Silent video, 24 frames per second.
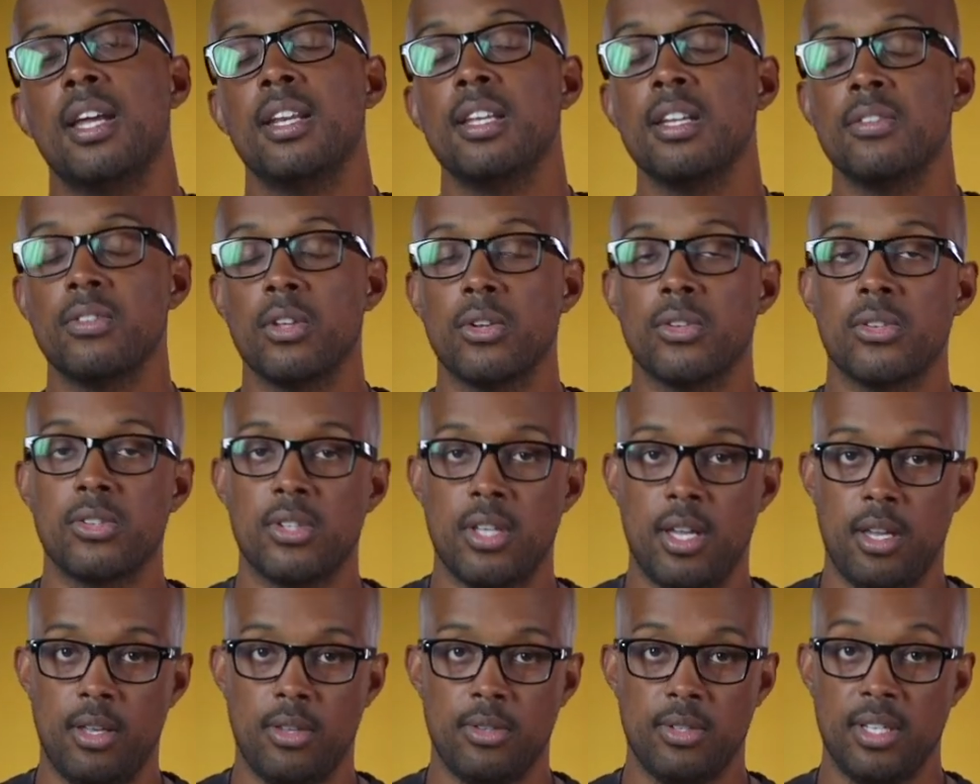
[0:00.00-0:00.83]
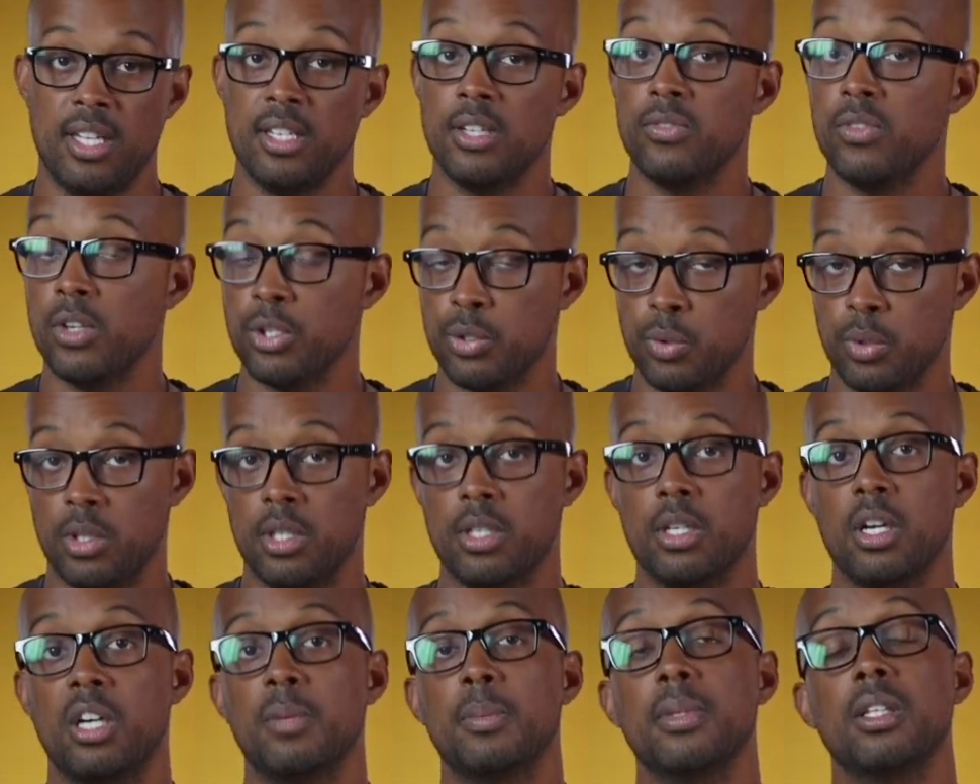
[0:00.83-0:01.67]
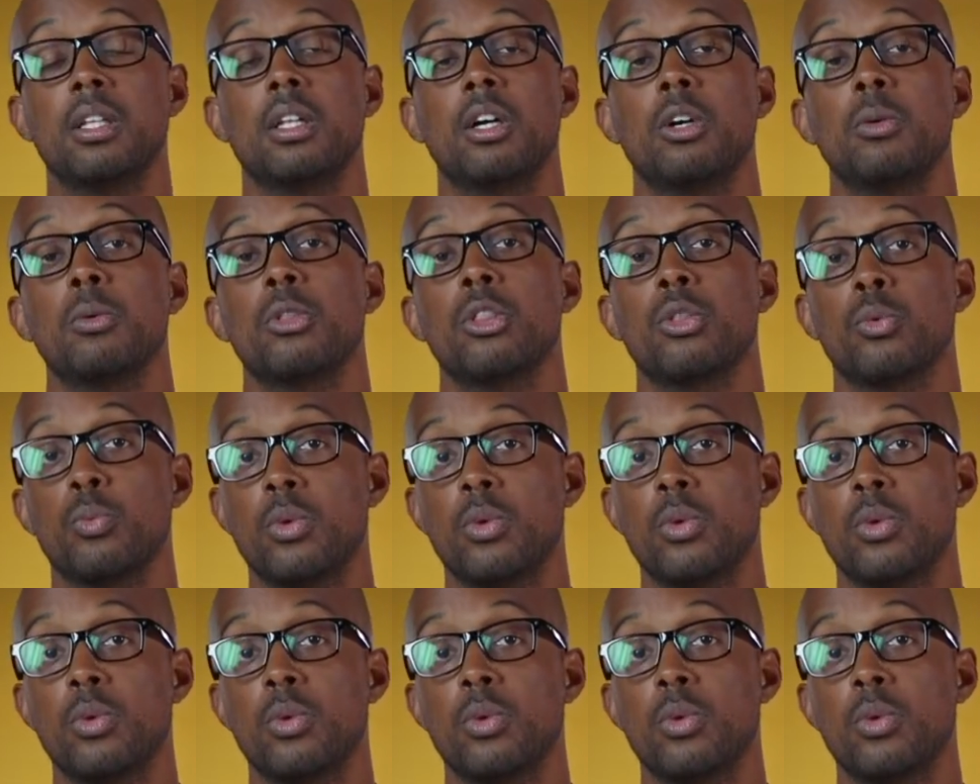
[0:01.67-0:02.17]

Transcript: any of those cells individually go below